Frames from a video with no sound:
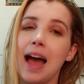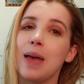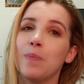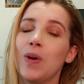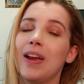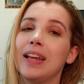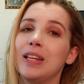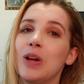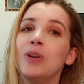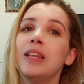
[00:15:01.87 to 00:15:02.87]
I am wearing
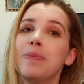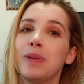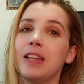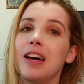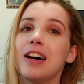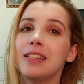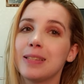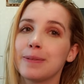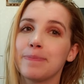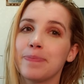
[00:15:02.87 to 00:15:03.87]
no lip
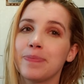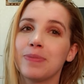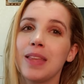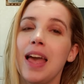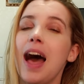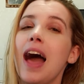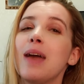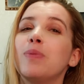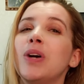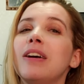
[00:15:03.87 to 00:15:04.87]
gloss. I
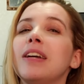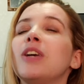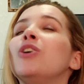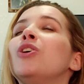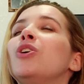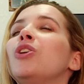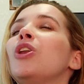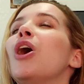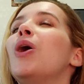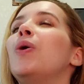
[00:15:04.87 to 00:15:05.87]
am wearing
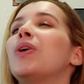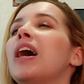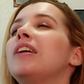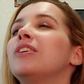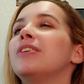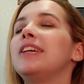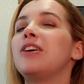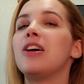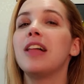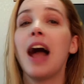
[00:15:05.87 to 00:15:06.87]
no color at
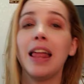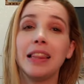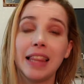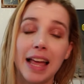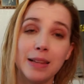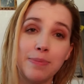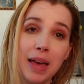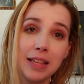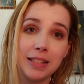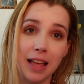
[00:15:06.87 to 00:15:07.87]
all. I let
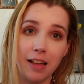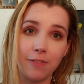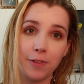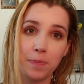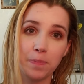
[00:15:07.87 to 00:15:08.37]
myself